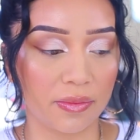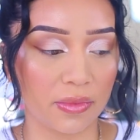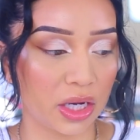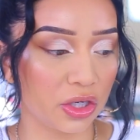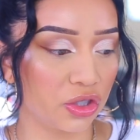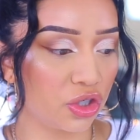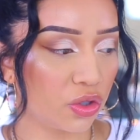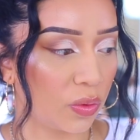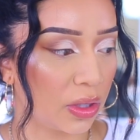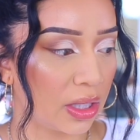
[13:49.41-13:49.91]
I'm
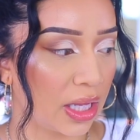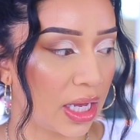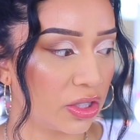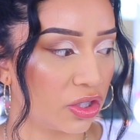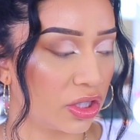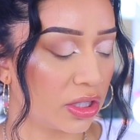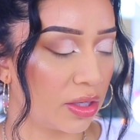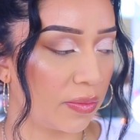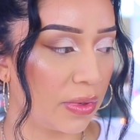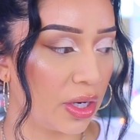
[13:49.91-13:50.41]
not sure what
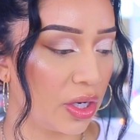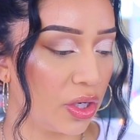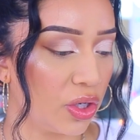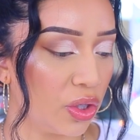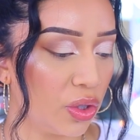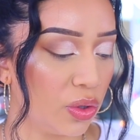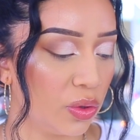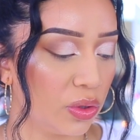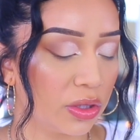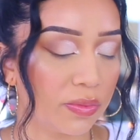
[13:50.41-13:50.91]
lashes I'm going to
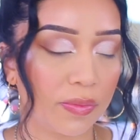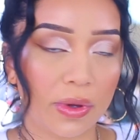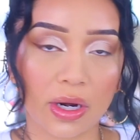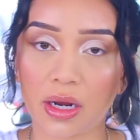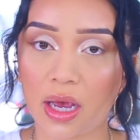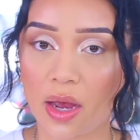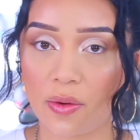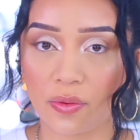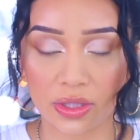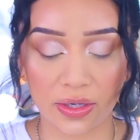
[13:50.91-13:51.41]
use,
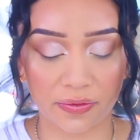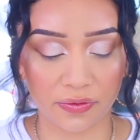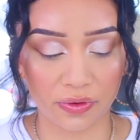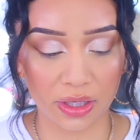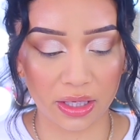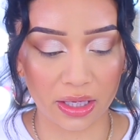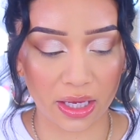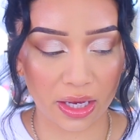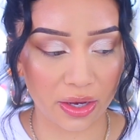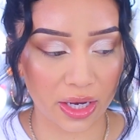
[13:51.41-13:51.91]
but I will
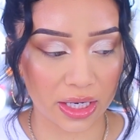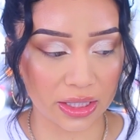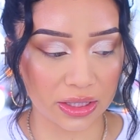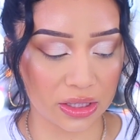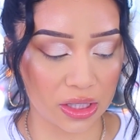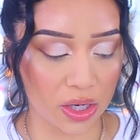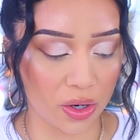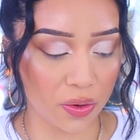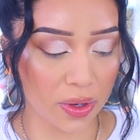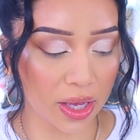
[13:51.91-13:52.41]
definitely let you
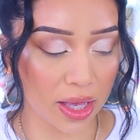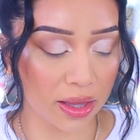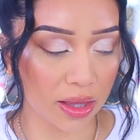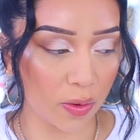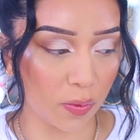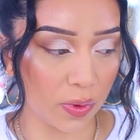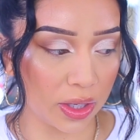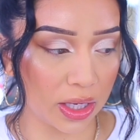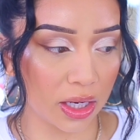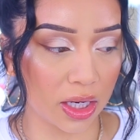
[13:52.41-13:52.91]
guys know,
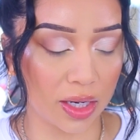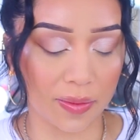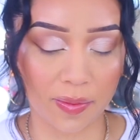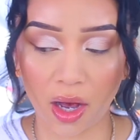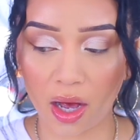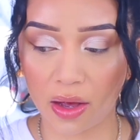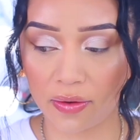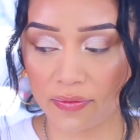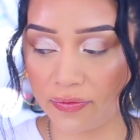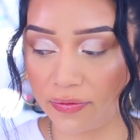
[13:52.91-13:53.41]
and then we can
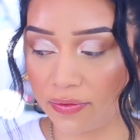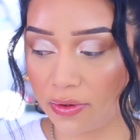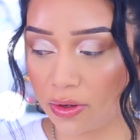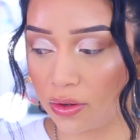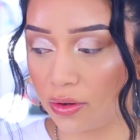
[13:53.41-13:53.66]
come off,